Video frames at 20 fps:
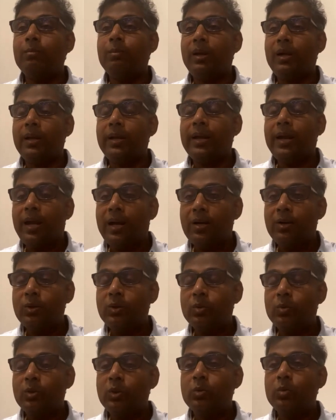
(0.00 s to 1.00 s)
build a
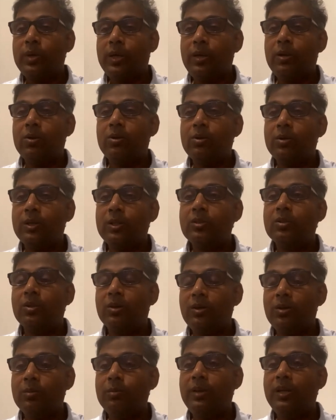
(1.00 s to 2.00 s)
house which we know is
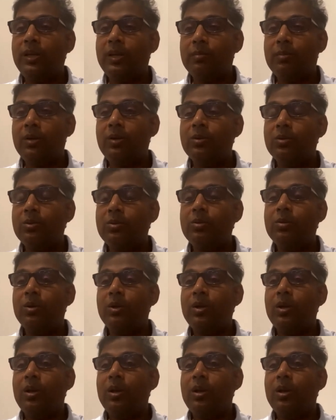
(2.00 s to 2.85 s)
going to be able to